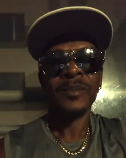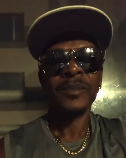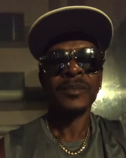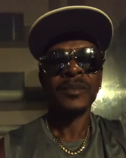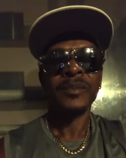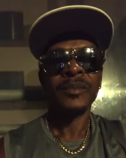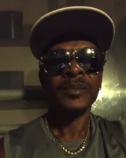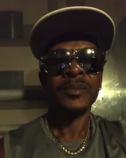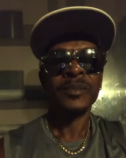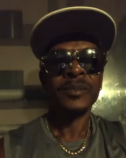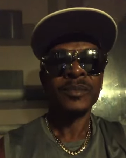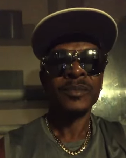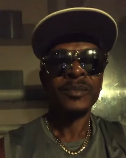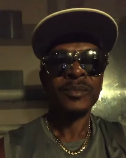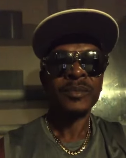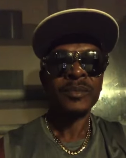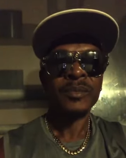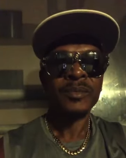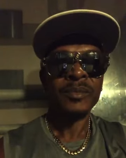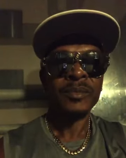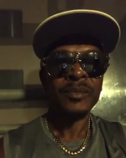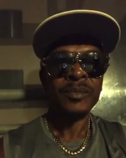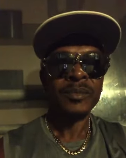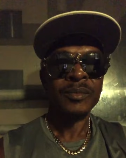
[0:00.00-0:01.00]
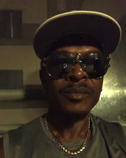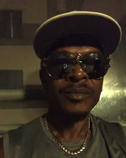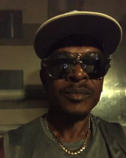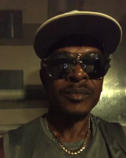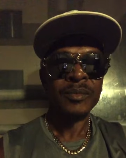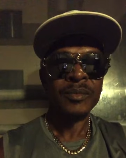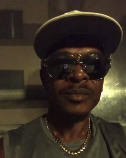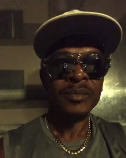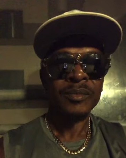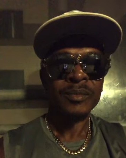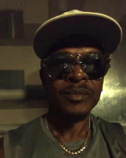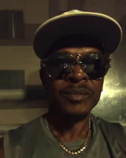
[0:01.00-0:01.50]

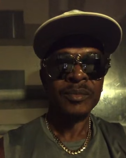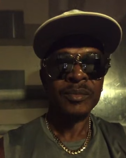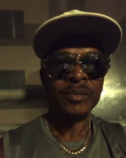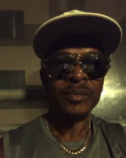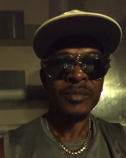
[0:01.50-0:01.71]
[no speech]